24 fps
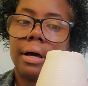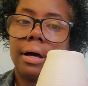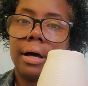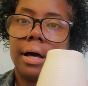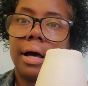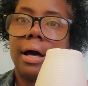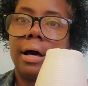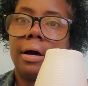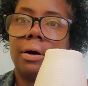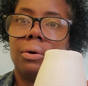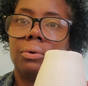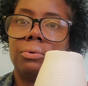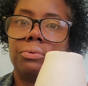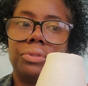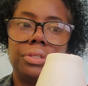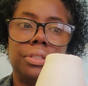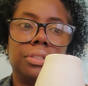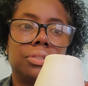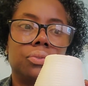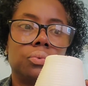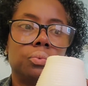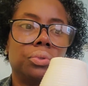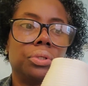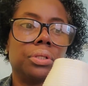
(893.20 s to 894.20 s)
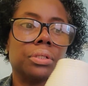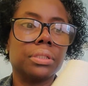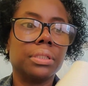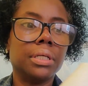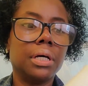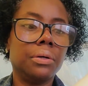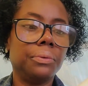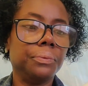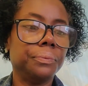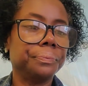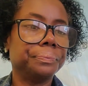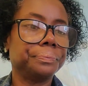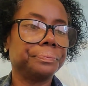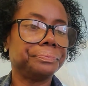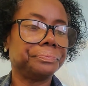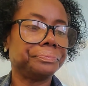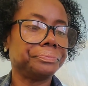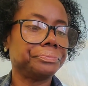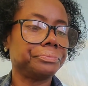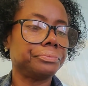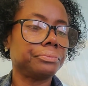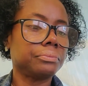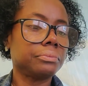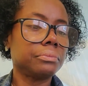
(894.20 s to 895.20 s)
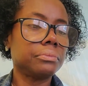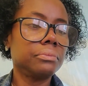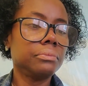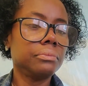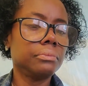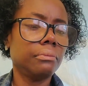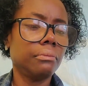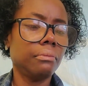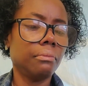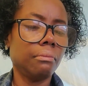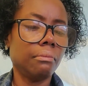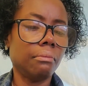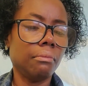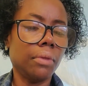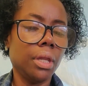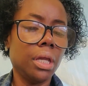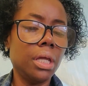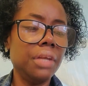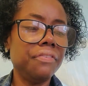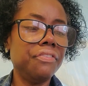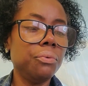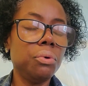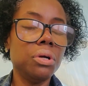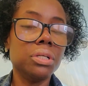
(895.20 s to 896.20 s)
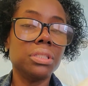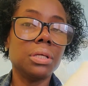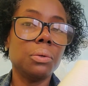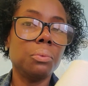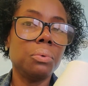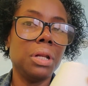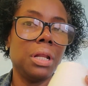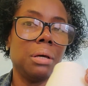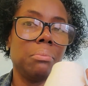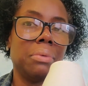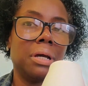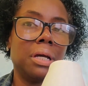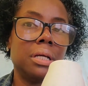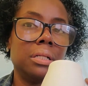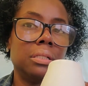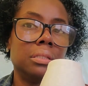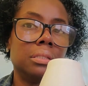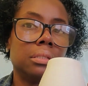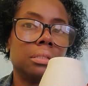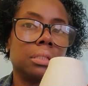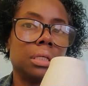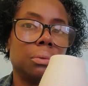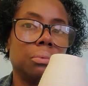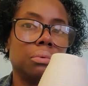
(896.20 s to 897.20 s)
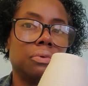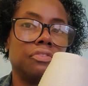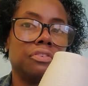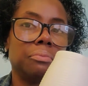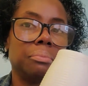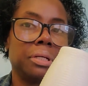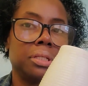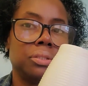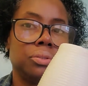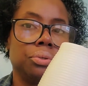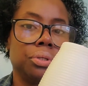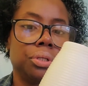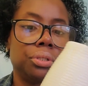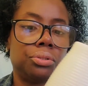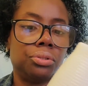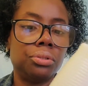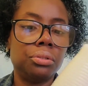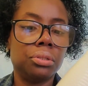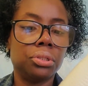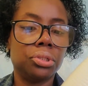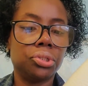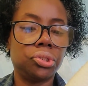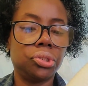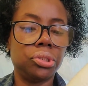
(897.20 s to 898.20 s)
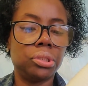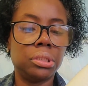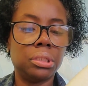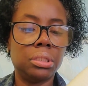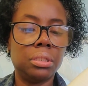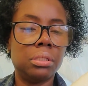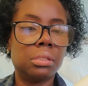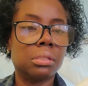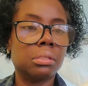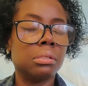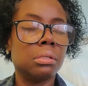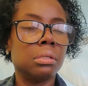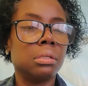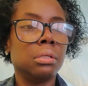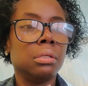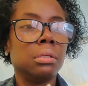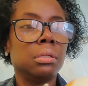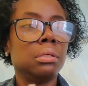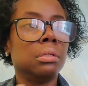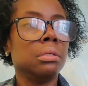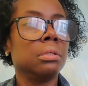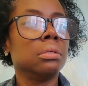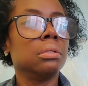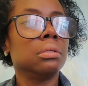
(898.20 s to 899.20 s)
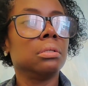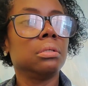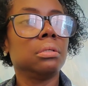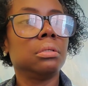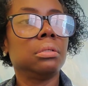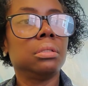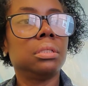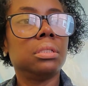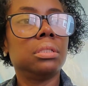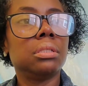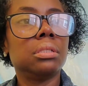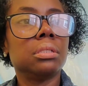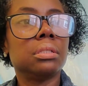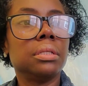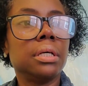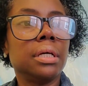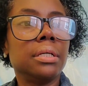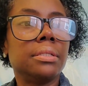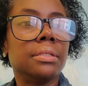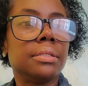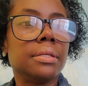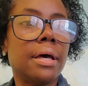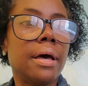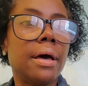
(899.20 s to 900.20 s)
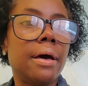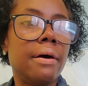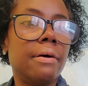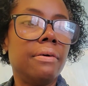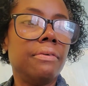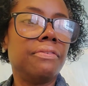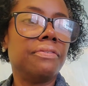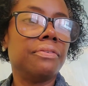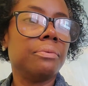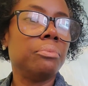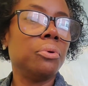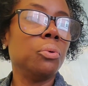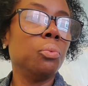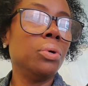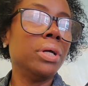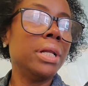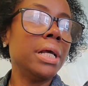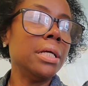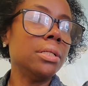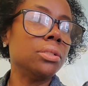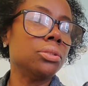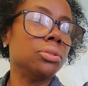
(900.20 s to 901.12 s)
how this works out. And if it works out well, I might get one for my daughter too because she needs, this is nice to have. But what I